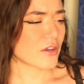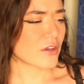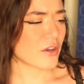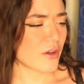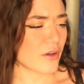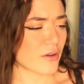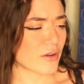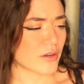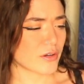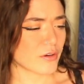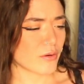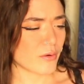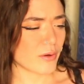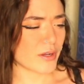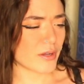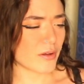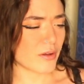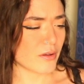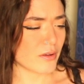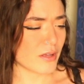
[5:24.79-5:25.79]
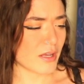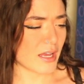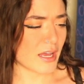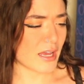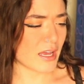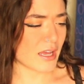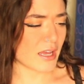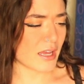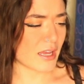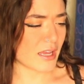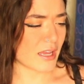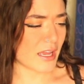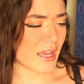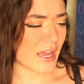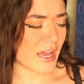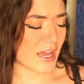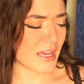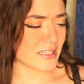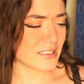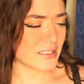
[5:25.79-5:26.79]
coconut oil. Uh, it
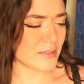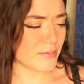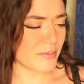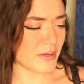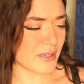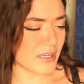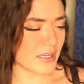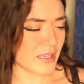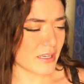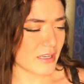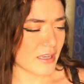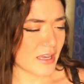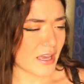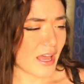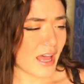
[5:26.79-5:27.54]
has to be,